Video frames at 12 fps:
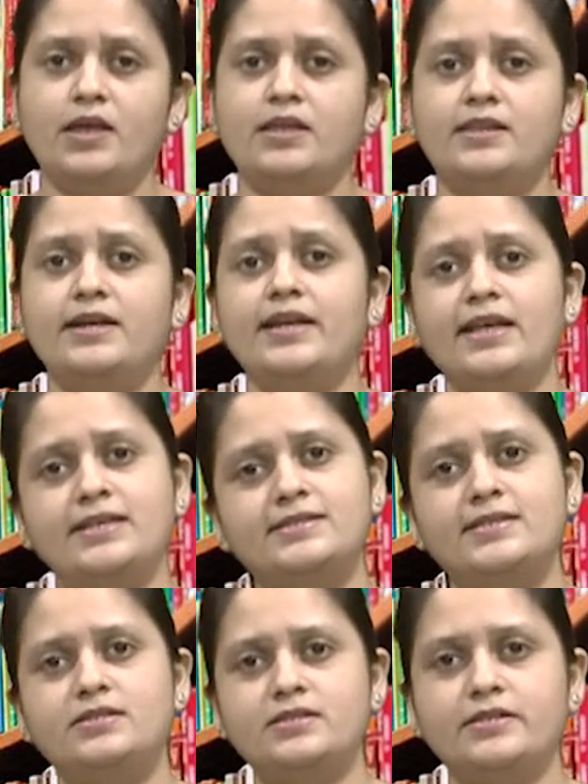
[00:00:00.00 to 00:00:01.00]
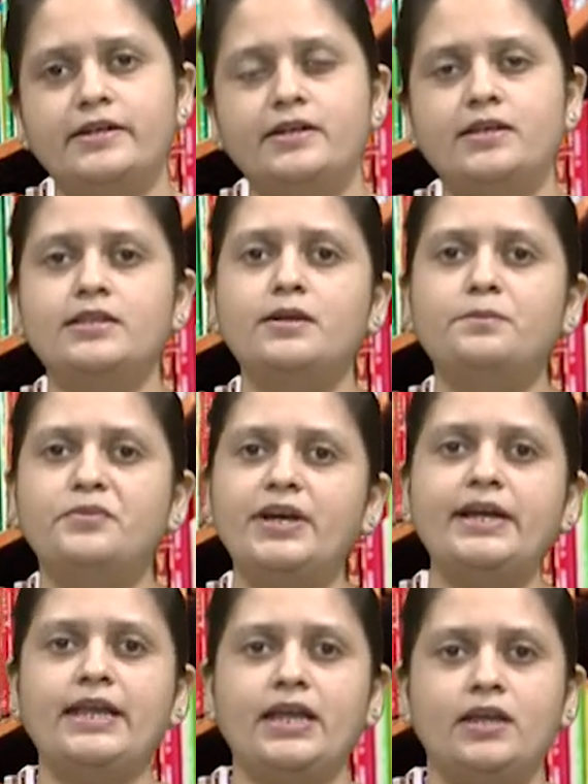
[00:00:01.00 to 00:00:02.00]
that existed in the
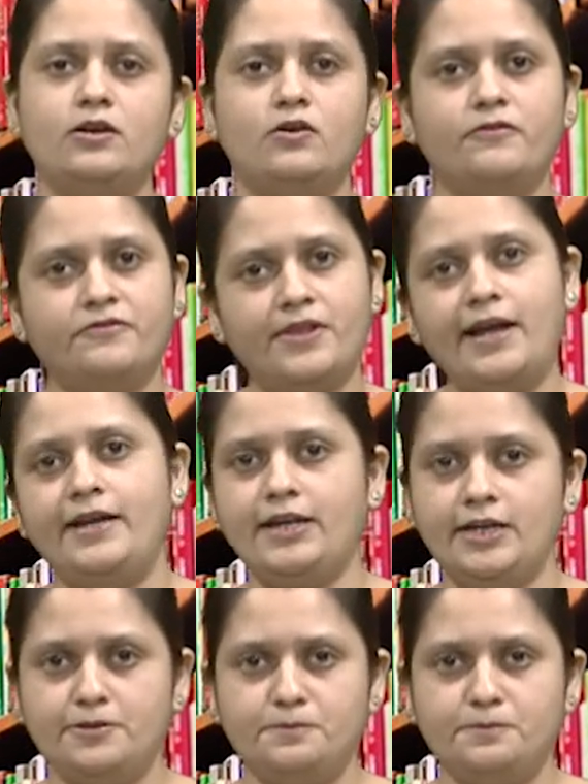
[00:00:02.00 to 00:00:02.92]
Britain of that time.